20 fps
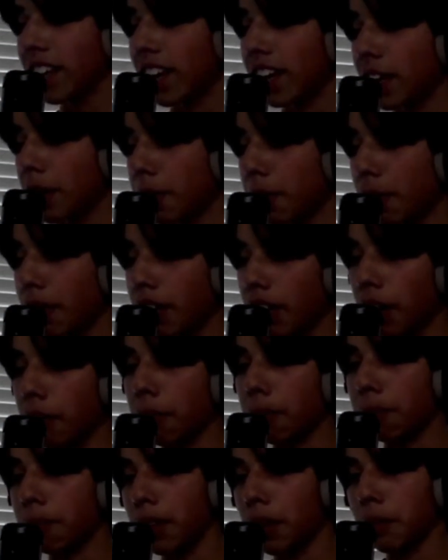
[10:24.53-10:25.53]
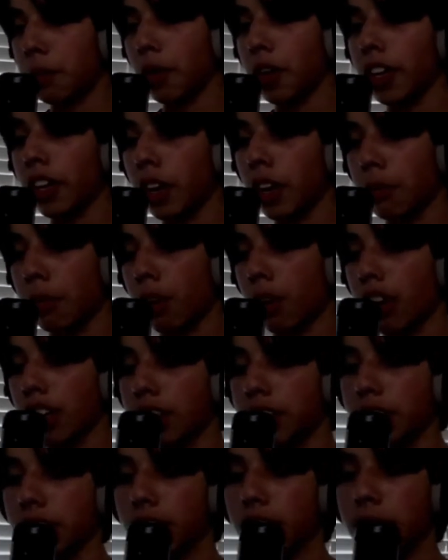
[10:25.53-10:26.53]
Yeah, Your Brain on Prawn.
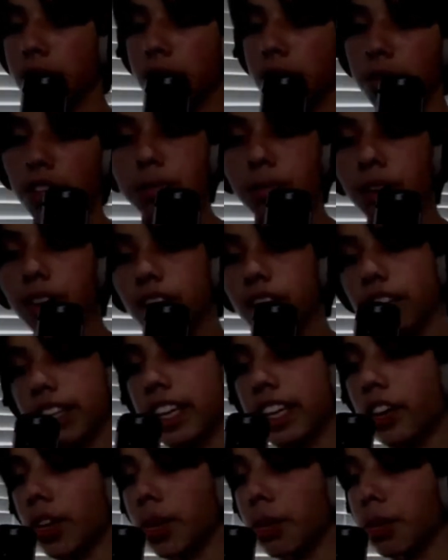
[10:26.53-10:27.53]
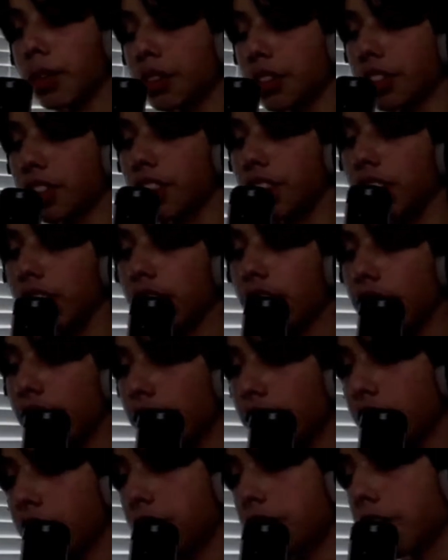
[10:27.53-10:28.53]
It's a good book. It's by Gary Wilson.
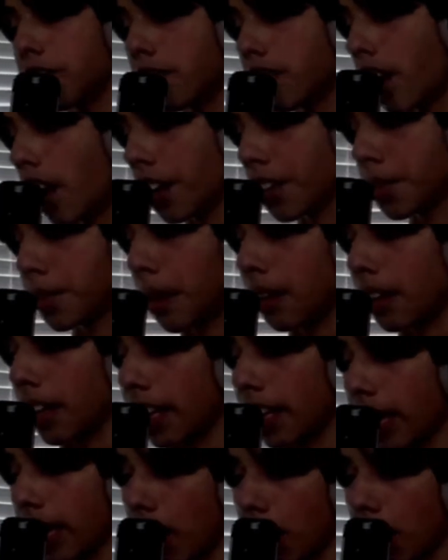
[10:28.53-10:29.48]
It just talks about like